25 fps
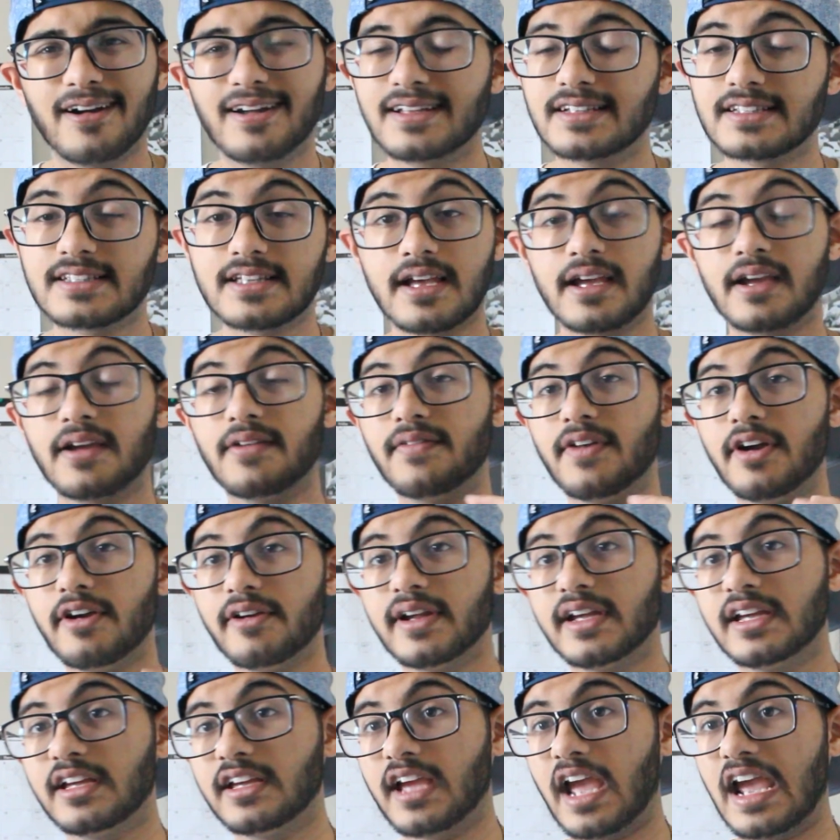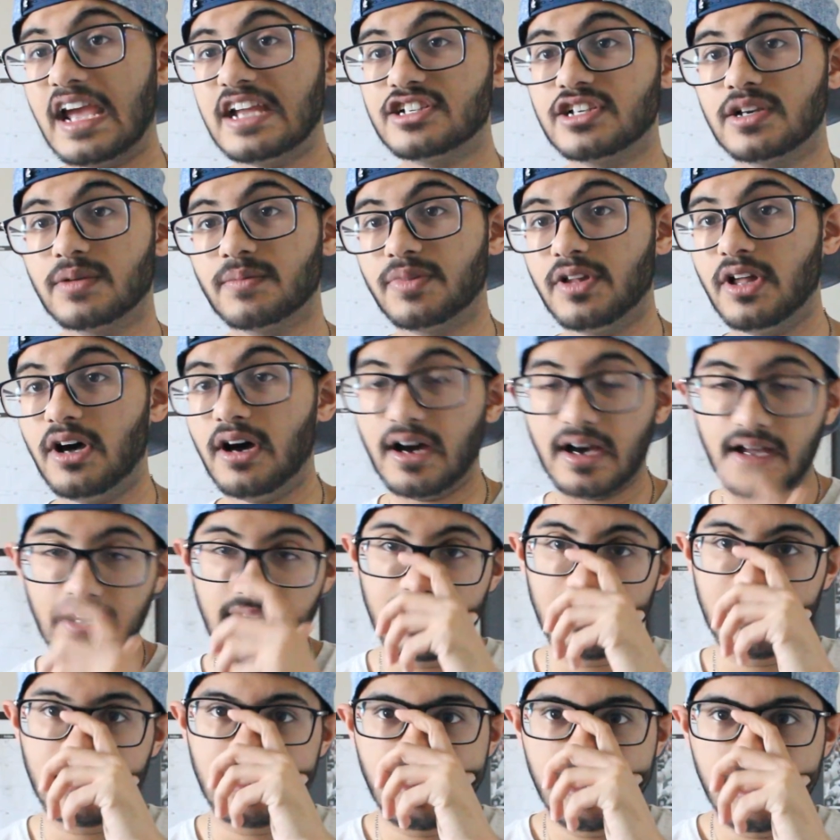It's like a very engaging plot,
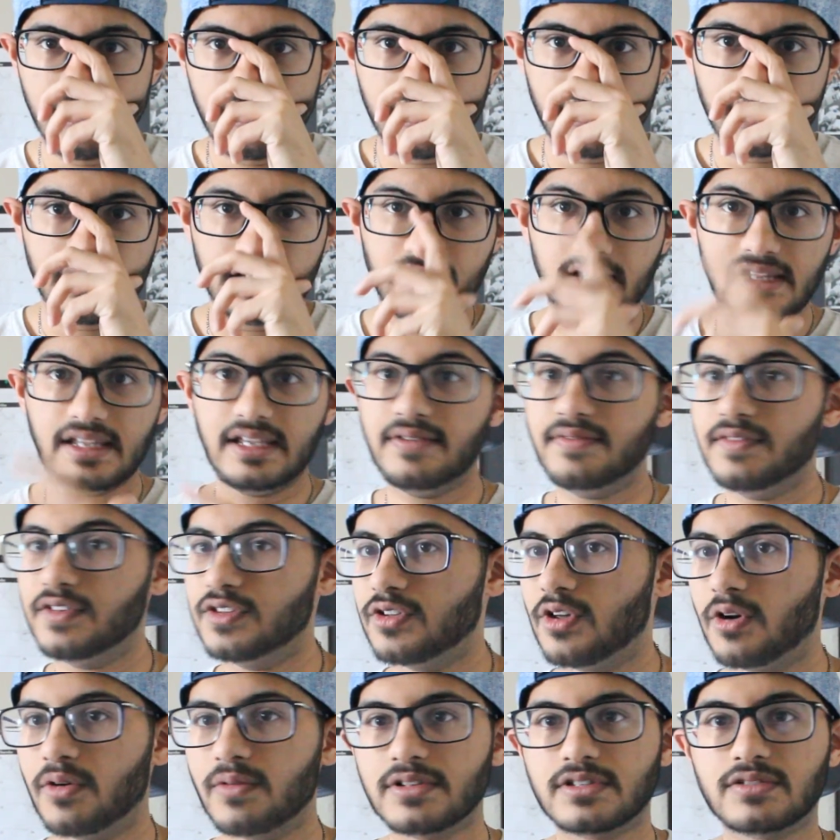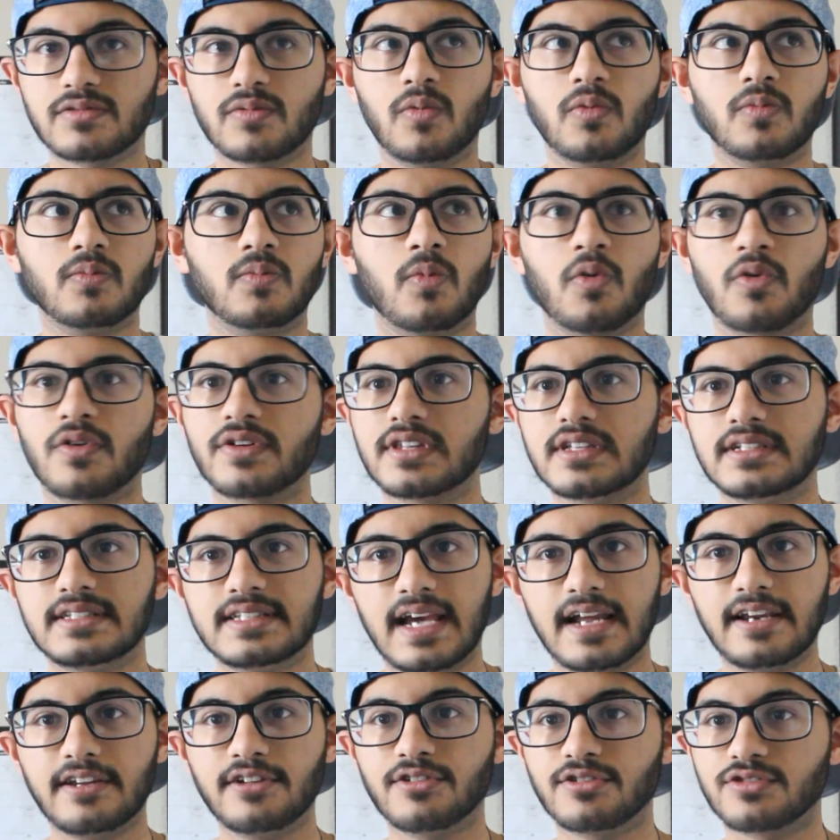and even though it's more than
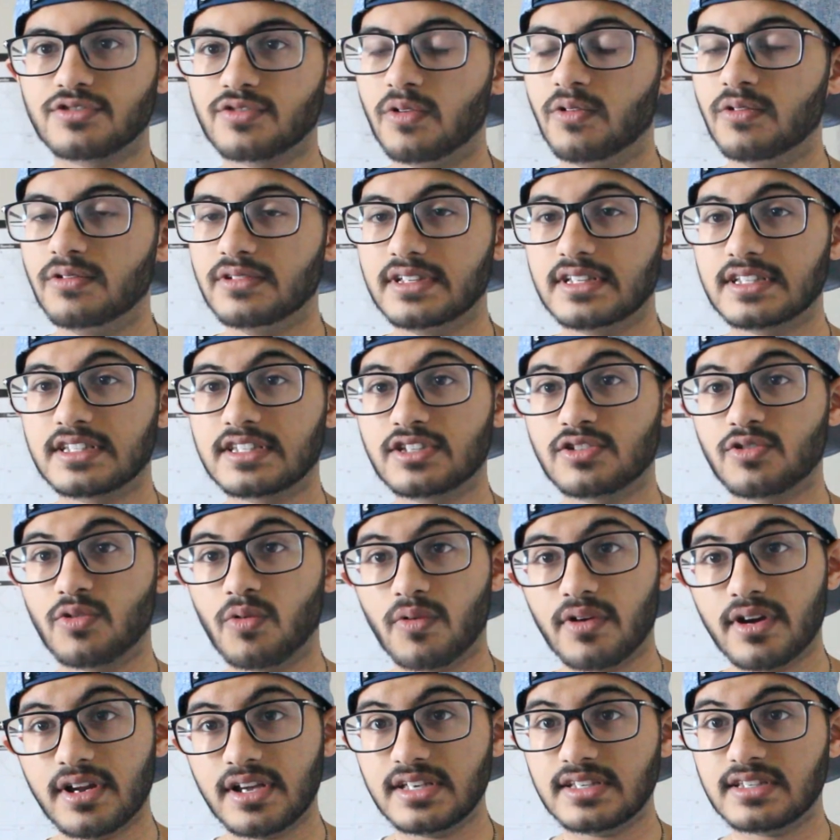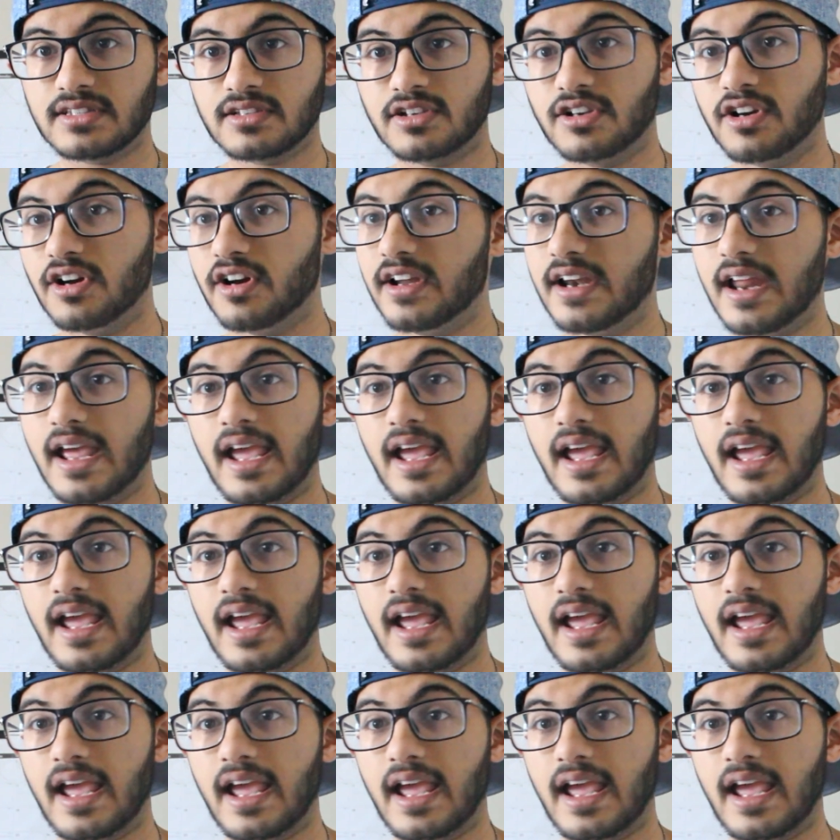10 years old, its story is good.